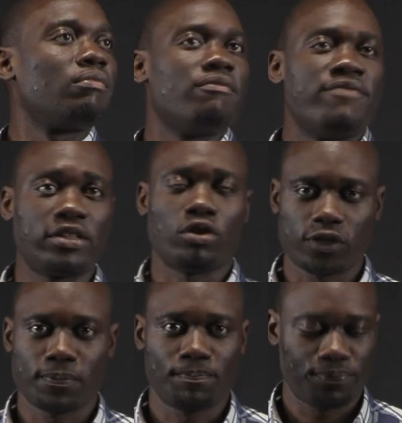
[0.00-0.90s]
eigenvectors?
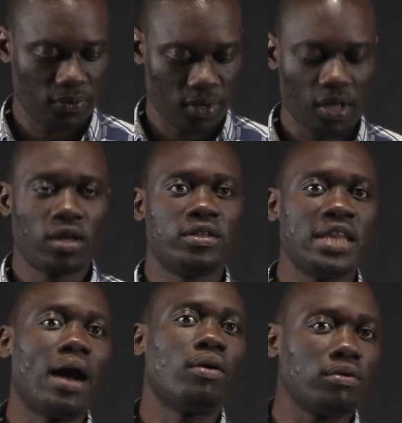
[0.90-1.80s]

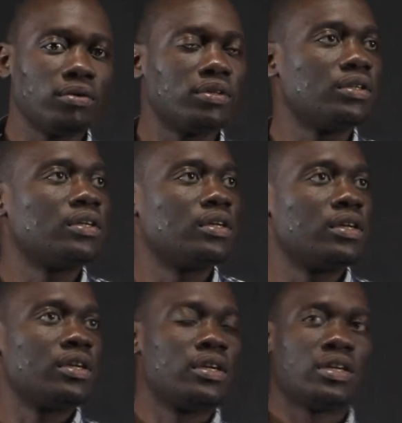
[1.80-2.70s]
Now,
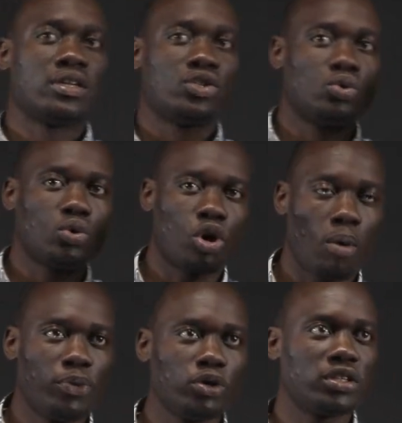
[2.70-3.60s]
to
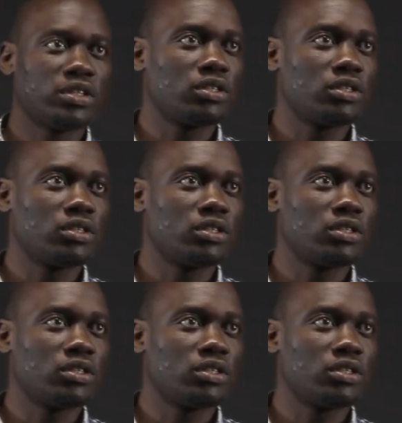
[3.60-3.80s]
compute